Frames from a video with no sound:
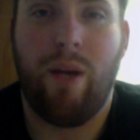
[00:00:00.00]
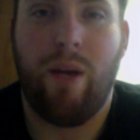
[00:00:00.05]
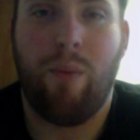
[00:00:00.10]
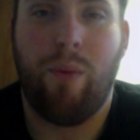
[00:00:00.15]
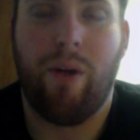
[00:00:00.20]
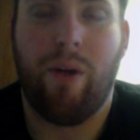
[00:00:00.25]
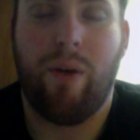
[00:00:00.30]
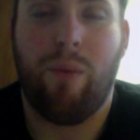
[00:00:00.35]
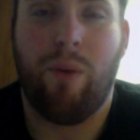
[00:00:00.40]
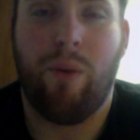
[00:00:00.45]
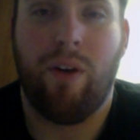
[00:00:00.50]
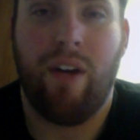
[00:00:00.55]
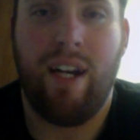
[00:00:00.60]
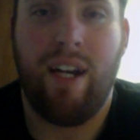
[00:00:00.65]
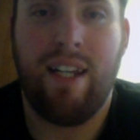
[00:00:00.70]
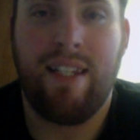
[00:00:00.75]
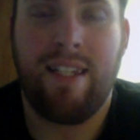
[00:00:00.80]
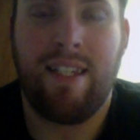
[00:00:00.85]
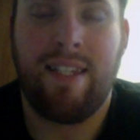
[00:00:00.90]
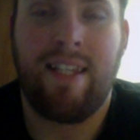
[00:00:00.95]
And we're
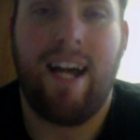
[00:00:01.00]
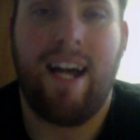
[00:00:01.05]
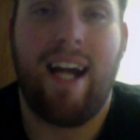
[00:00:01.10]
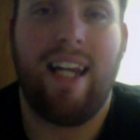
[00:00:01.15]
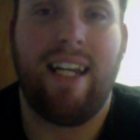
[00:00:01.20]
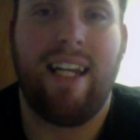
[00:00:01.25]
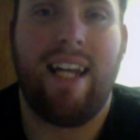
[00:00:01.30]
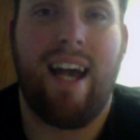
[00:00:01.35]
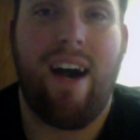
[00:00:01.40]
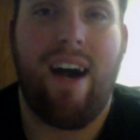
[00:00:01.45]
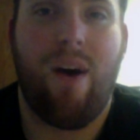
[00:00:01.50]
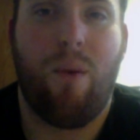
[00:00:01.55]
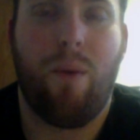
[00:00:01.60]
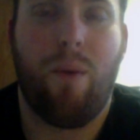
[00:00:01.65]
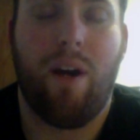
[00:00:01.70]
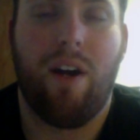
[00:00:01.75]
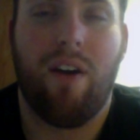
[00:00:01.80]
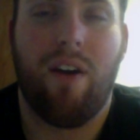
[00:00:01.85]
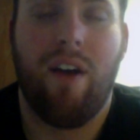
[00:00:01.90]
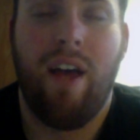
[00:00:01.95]
in a society now
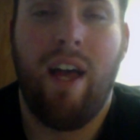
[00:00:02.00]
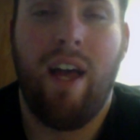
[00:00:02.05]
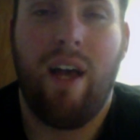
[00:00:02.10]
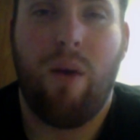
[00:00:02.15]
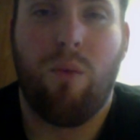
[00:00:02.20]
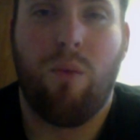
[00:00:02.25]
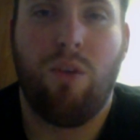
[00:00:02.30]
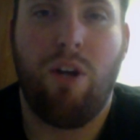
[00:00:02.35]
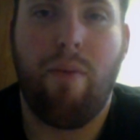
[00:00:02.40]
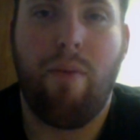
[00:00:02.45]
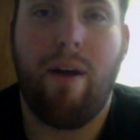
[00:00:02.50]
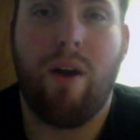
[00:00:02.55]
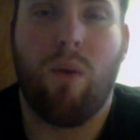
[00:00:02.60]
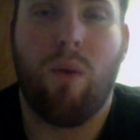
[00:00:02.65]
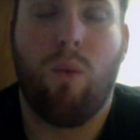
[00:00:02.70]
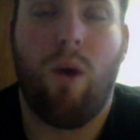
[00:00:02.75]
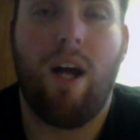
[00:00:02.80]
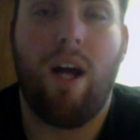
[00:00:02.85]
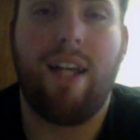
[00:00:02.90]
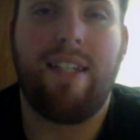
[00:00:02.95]
where no matter
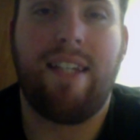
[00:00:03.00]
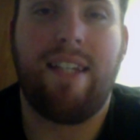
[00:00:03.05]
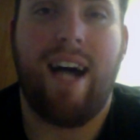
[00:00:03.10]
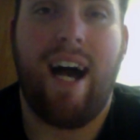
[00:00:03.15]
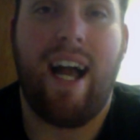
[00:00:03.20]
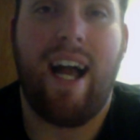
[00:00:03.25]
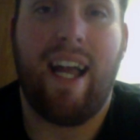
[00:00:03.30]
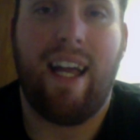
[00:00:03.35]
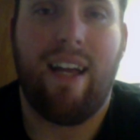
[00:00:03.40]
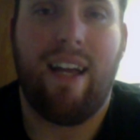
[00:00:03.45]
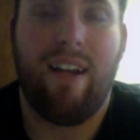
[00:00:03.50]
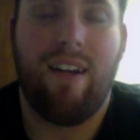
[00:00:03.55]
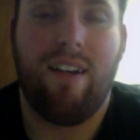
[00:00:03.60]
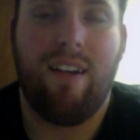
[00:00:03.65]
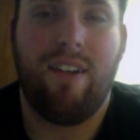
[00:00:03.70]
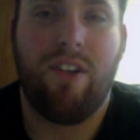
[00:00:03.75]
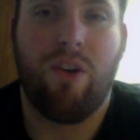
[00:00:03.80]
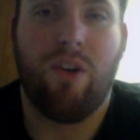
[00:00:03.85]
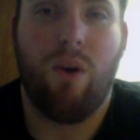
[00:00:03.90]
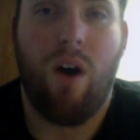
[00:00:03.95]
what diet
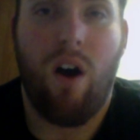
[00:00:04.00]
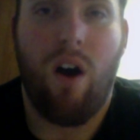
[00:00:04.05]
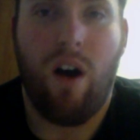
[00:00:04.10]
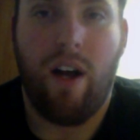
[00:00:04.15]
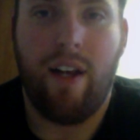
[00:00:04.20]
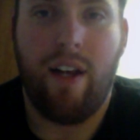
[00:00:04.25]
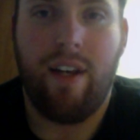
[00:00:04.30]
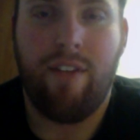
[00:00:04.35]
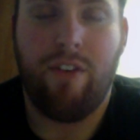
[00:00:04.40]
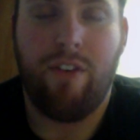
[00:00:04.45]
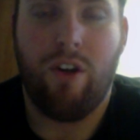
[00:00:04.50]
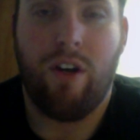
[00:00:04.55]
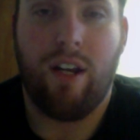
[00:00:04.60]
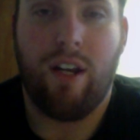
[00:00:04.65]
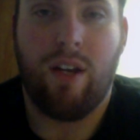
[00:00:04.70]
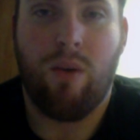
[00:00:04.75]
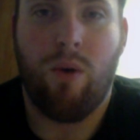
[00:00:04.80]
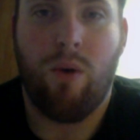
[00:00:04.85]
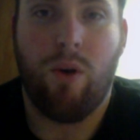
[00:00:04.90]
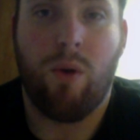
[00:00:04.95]
you're on, if you're
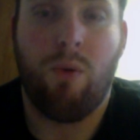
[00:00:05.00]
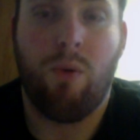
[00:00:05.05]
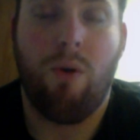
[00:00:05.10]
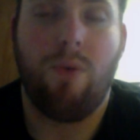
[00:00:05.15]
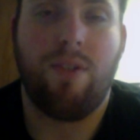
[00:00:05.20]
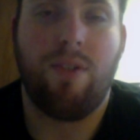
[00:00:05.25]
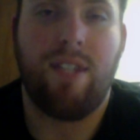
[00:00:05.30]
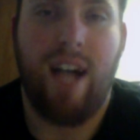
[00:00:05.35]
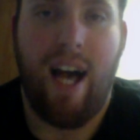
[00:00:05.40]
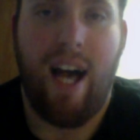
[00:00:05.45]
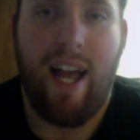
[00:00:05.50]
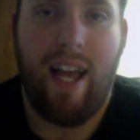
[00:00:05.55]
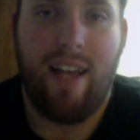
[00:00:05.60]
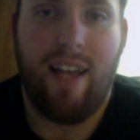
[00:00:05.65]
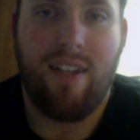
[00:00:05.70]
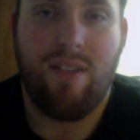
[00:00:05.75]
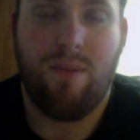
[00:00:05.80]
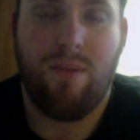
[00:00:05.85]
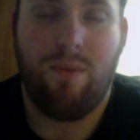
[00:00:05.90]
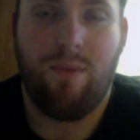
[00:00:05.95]
on a quote unquote
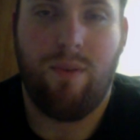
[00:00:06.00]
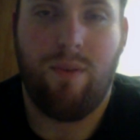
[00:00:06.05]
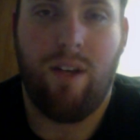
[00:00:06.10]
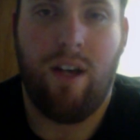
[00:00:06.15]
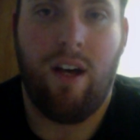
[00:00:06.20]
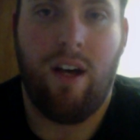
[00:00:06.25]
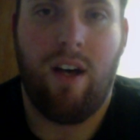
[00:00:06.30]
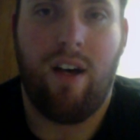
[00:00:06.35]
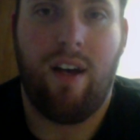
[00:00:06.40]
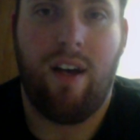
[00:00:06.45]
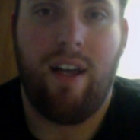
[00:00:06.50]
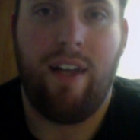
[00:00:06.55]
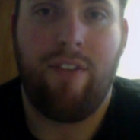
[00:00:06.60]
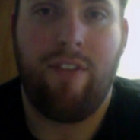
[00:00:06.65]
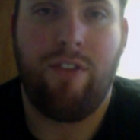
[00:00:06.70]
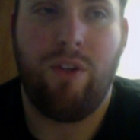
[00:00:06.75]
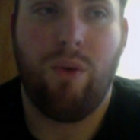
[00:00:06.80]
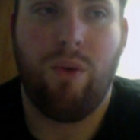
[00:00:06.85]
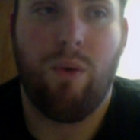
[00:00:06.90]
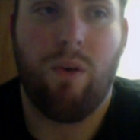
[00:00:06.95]
diet,
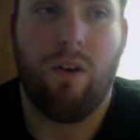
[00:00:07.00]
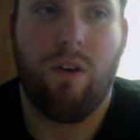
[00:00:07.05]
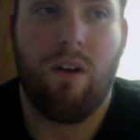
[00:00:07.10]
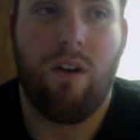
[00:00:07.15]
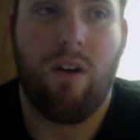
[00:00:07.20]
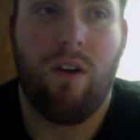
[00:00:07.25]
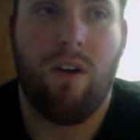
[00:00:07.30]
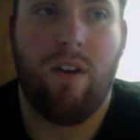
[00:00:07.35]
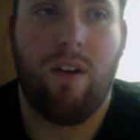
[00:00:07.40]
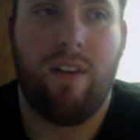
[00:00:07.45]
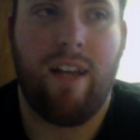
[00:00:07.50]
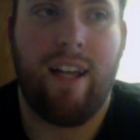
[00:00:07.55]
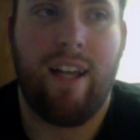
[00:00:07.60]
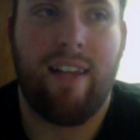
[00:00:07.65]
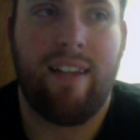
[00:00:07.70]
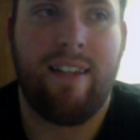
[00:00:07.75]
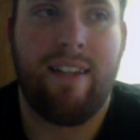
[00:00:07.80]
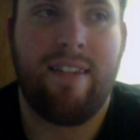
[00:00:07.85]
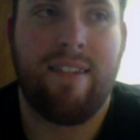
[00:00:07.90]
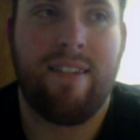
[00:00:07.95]
if you are
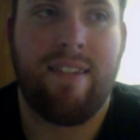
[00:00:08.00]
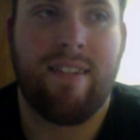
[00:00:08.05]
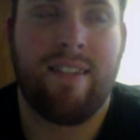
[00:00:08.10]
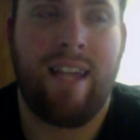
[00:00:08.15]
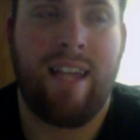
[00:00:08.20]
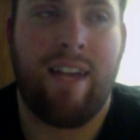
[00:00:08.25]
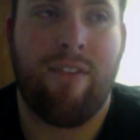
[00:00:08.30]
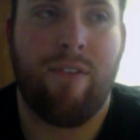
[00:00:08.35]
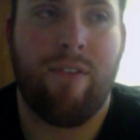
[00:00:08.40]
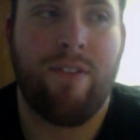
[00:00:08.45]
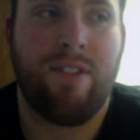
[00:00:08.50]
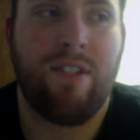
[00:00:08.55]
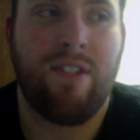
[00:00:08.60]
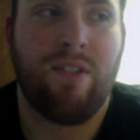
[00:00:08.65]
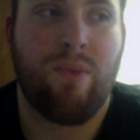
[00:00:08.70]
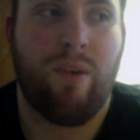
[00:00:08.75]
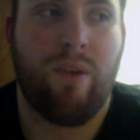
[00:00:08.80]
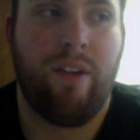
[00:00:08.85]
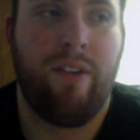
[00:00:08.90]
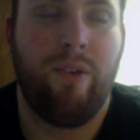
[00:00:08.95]
like, let's take for instance
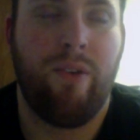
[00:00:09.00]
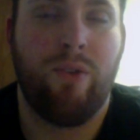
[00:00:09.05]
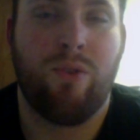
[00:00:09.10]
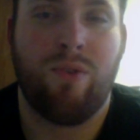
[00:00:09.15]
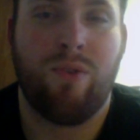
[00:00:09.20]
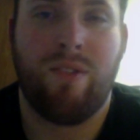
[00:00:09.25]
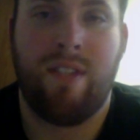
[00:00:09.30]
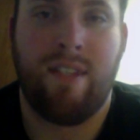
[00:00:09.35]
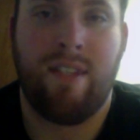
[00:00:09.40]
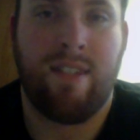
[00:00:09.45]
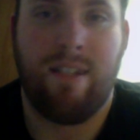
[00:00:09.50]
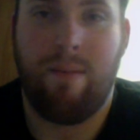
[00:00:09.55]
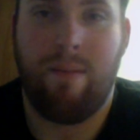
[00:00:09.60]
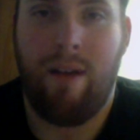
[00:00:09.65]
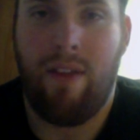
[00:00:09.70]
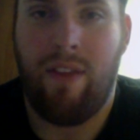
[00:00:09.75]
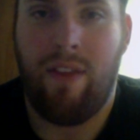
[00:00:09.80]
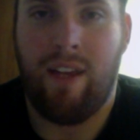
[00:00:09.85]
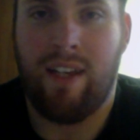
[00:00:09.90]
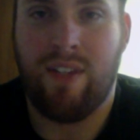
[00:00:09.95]
what Nutrisystem,
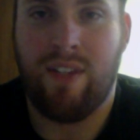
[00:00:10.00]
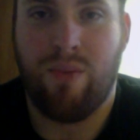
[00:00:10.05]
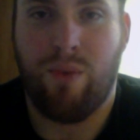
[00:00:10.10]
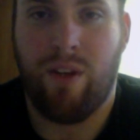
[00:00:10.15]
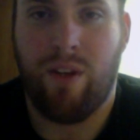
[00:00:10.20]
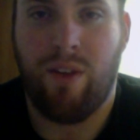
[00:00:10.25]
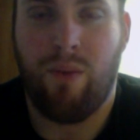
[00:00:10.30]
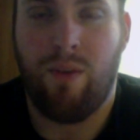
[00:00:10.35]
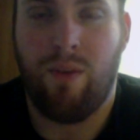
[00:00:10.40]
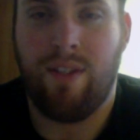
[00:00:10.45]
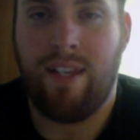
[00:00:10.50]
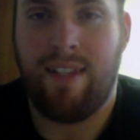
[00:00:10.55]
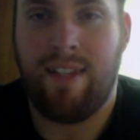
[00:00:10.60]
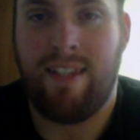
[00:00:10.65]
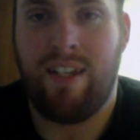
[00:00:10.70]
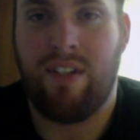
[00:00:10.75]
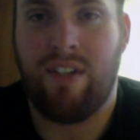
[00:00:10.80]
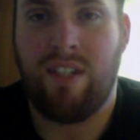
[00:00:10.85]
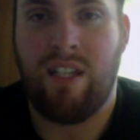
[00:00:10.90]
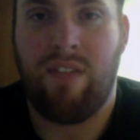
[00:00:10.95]
I think, is one of the ones I
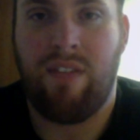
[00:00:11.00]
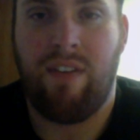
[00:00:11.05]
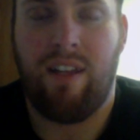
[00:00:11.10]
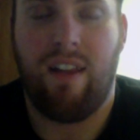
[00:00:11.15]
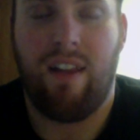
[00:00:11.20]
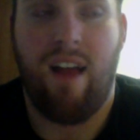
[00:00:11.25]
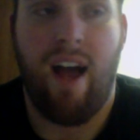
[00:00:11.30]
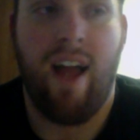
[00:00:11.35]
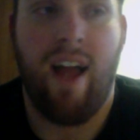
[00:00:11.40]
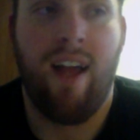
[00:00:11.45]
see on TV a lot.